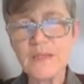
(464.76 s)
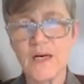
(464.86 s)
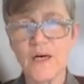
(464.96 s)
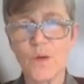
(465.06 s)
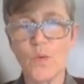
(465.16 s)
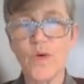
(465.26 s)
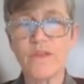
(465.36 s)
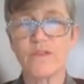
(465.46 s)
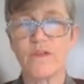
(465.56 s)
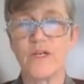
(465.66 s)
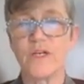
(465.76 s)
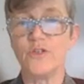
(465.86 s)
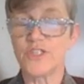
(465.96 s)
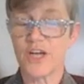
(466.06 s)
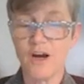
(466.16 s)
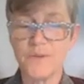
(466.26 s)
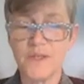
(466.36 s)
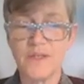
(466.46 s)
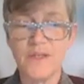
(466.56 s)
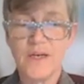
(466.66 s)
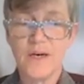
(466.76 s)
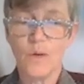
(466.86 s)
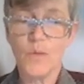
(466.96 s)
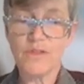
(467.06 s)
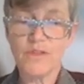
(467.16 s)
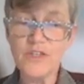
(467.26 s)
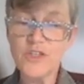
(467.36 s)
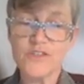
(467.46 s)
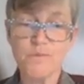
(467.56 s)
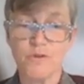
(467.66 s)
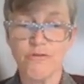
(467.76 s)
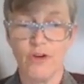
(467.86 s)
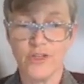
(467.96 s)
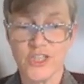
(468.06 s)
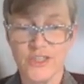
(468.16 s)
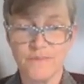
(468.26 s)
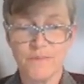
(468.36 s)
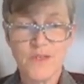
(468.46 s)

uh, with uh, Jutta Hartmann with issues in morphology.